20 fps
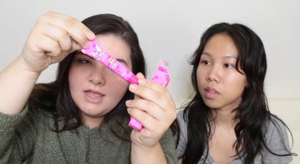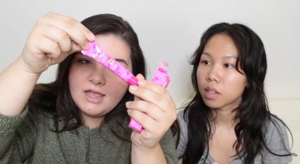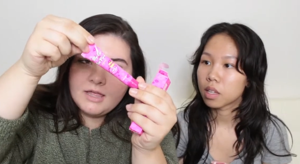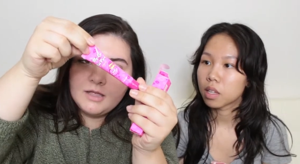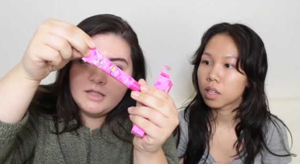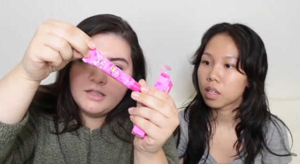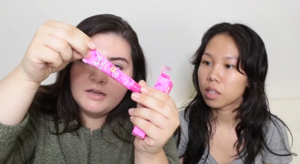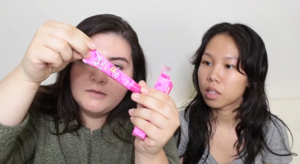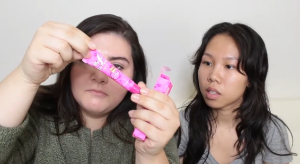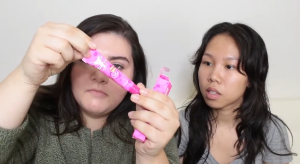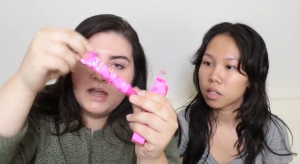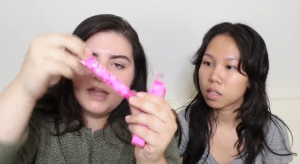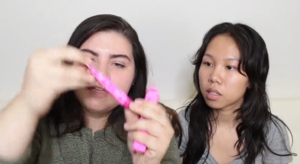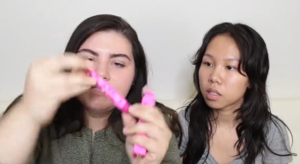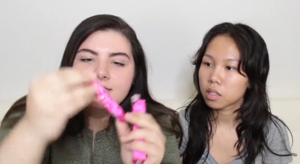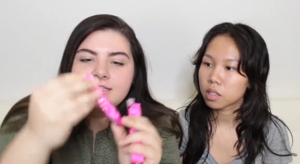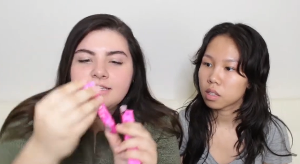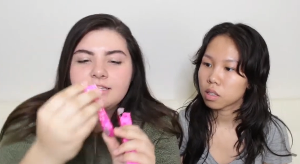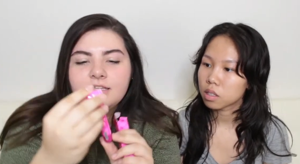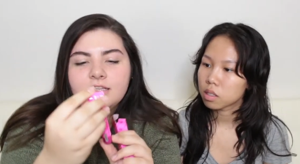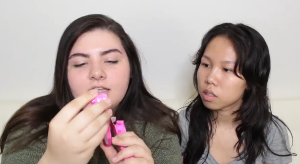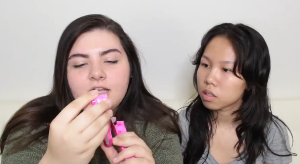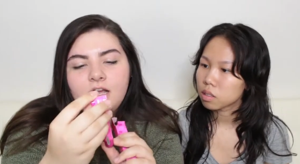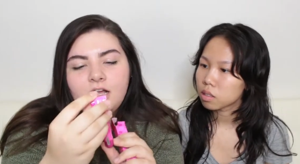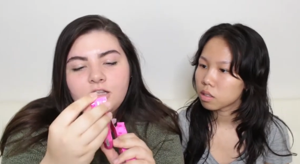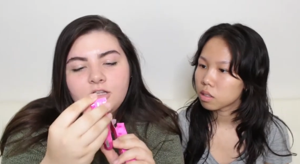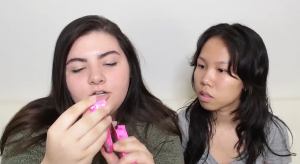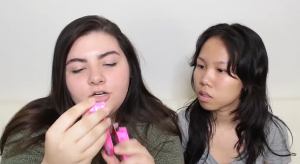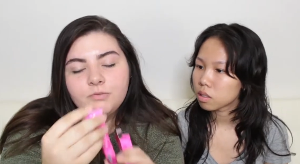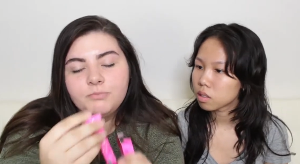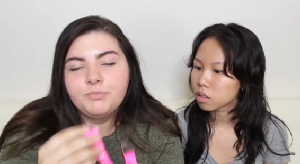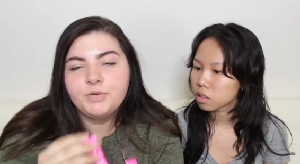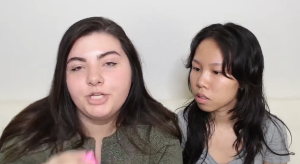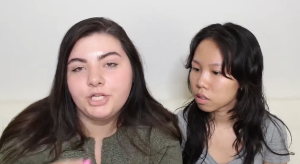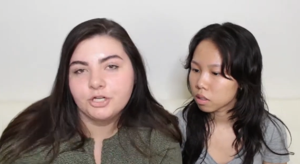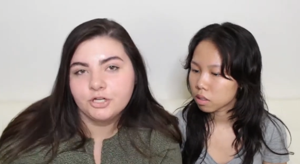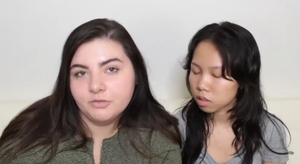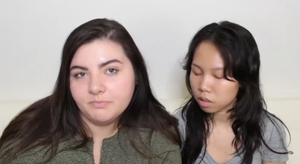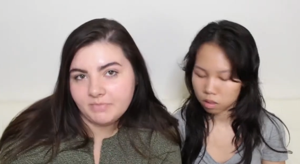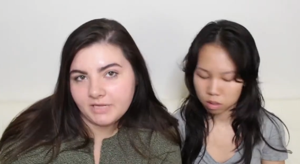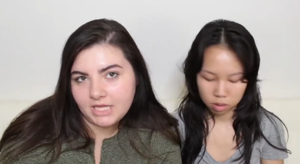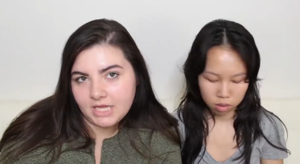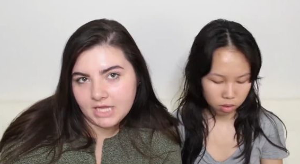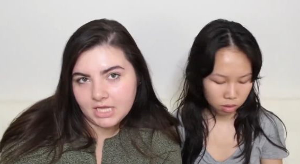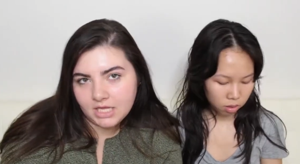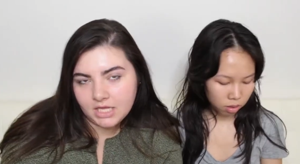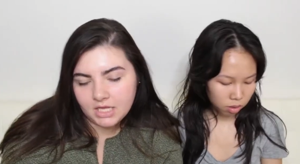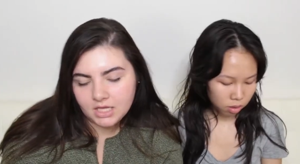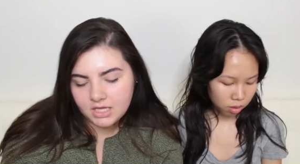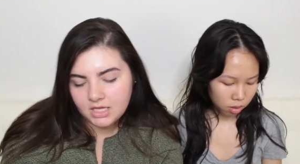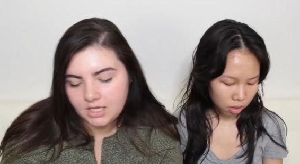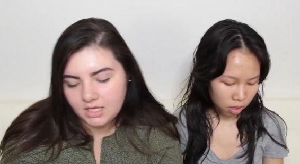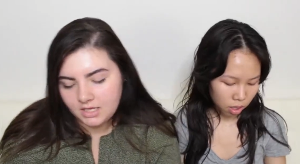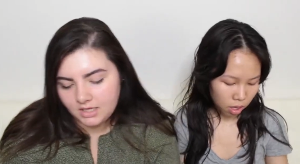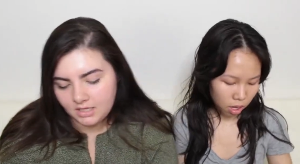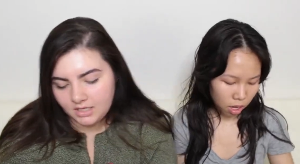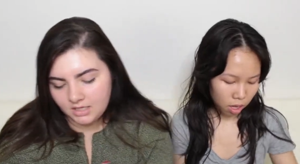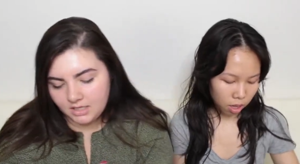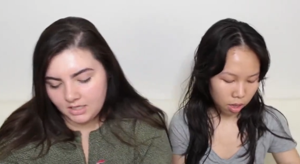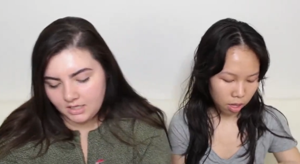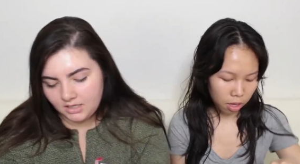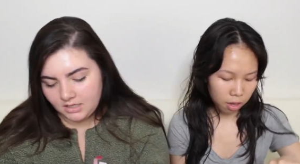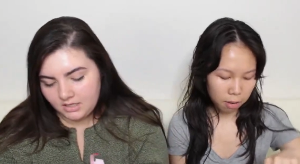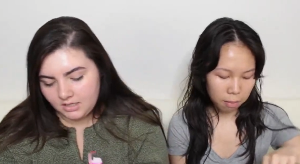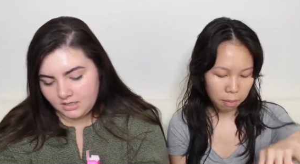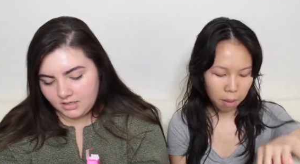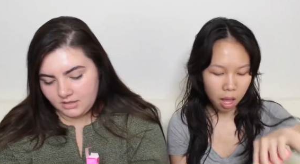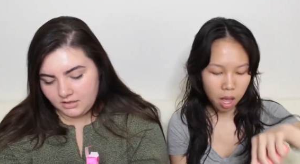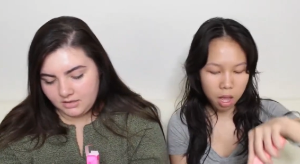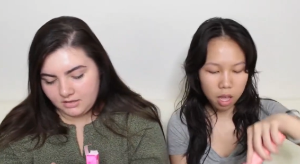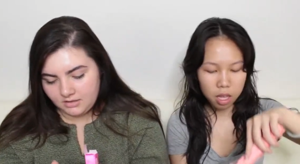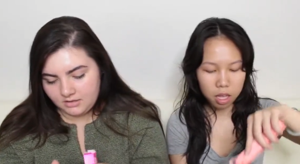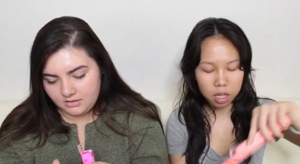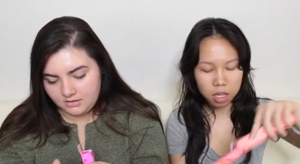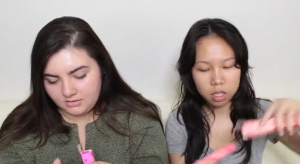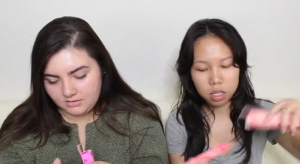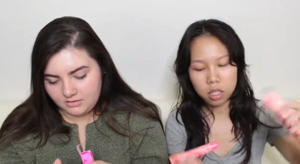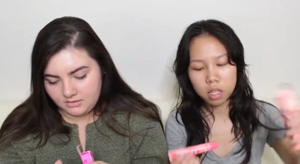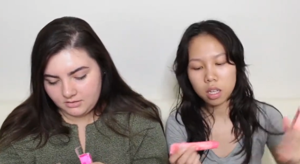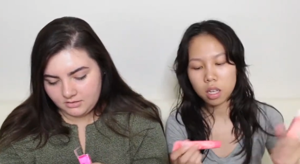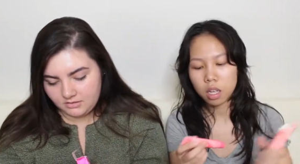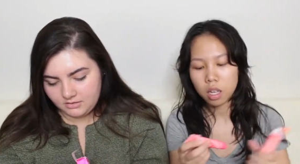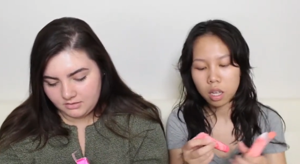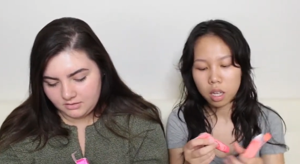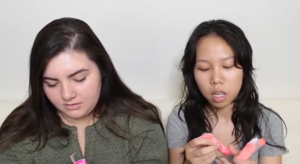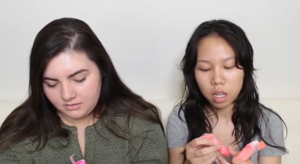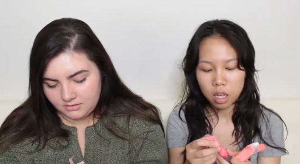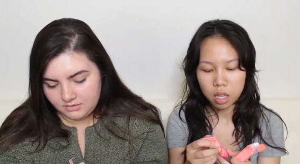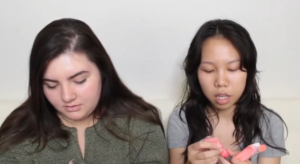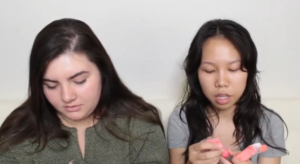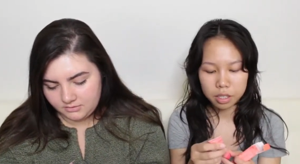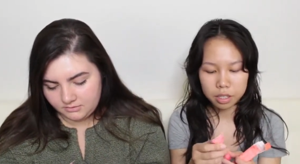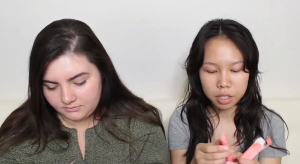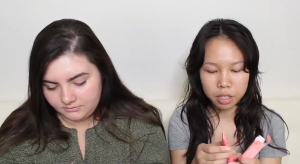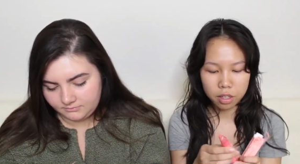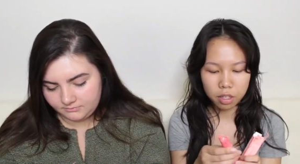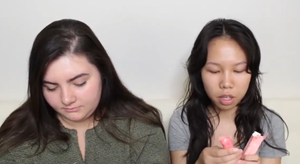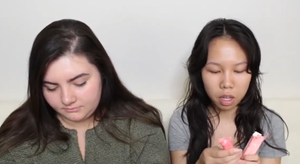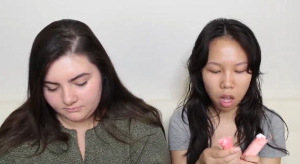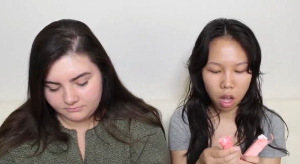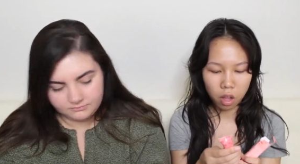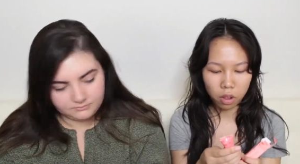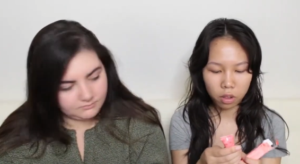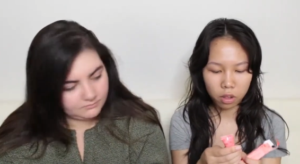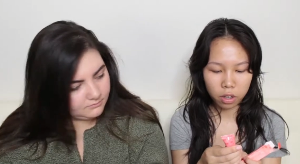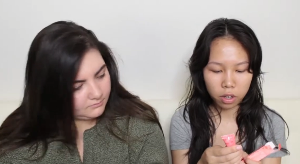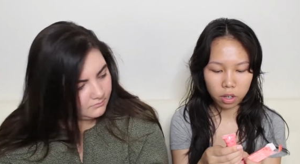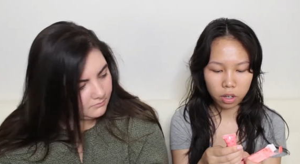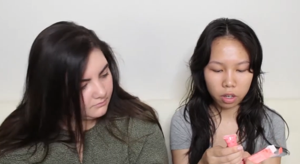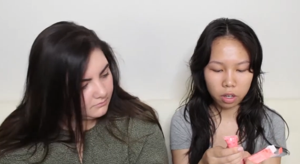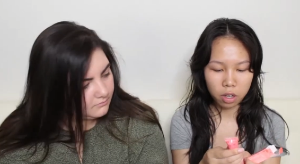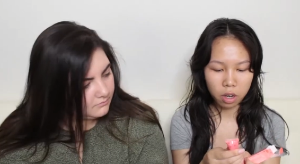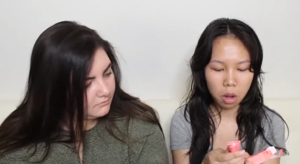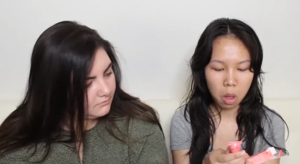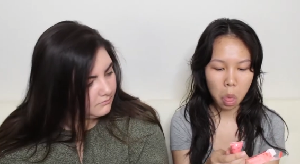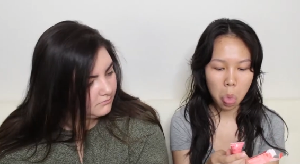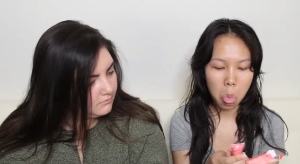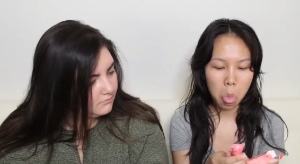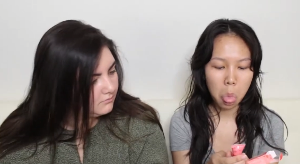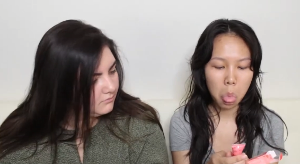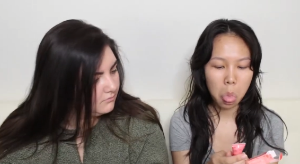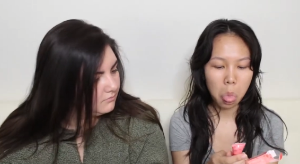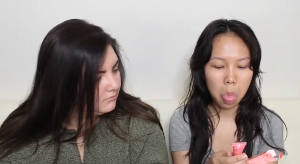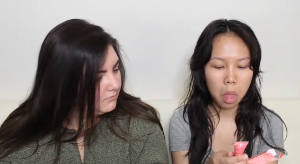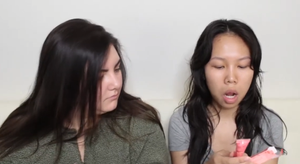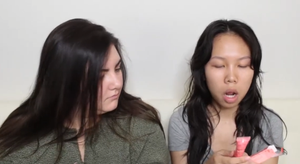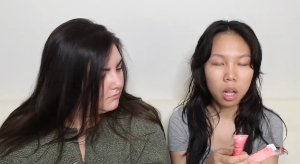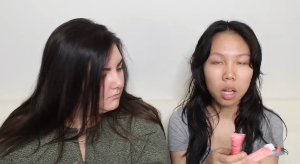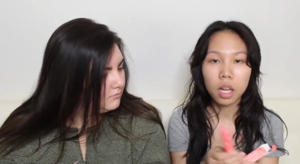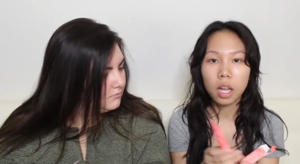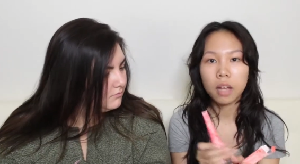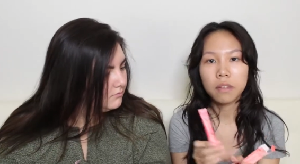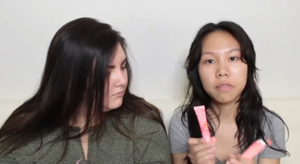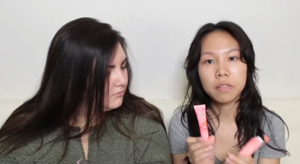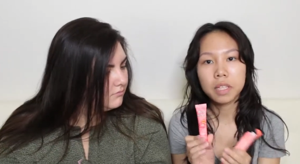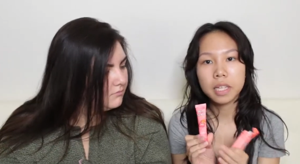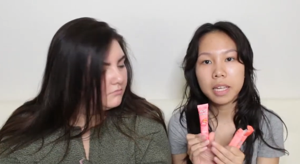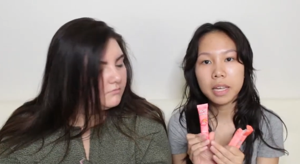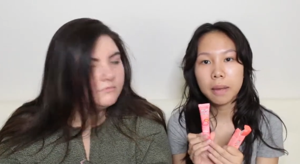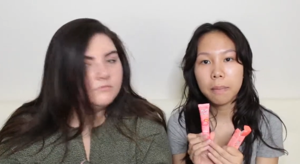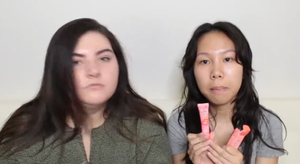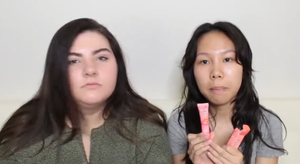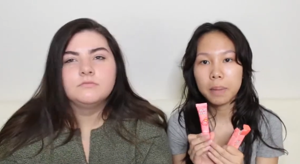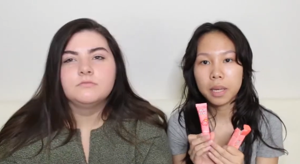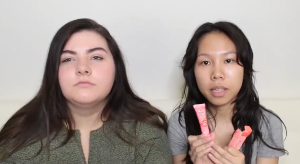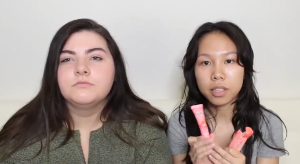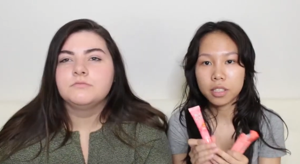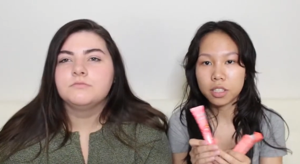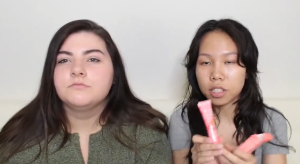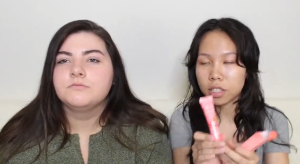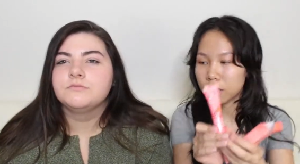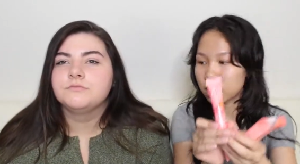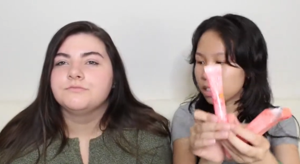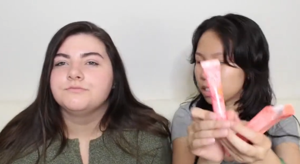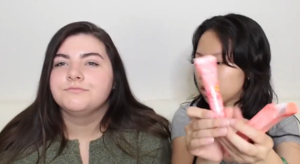Speaker 1: And mine's in the color Pure Pink.
Speaker 2: And then mine is in the color Lovely Peach.